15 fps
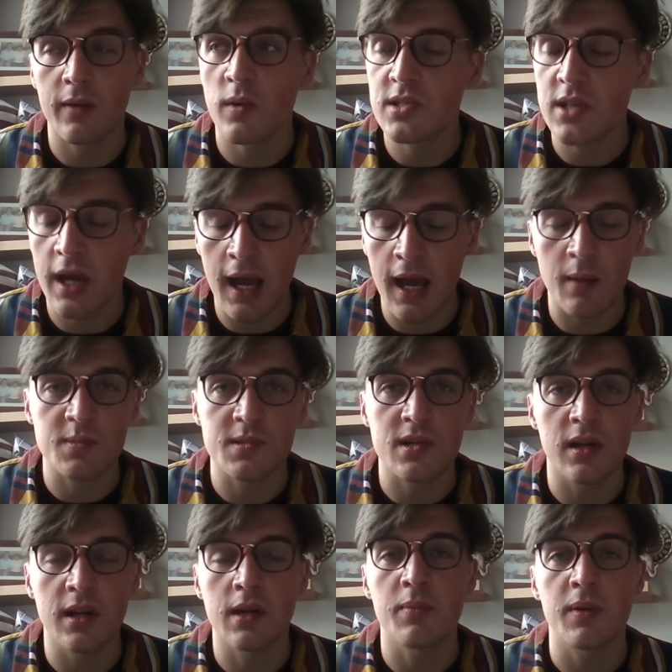which I
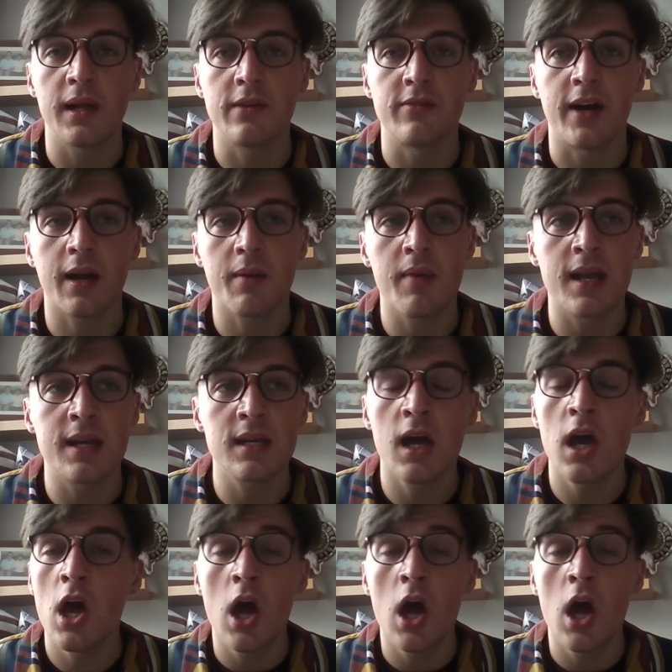absolutely completely recommend.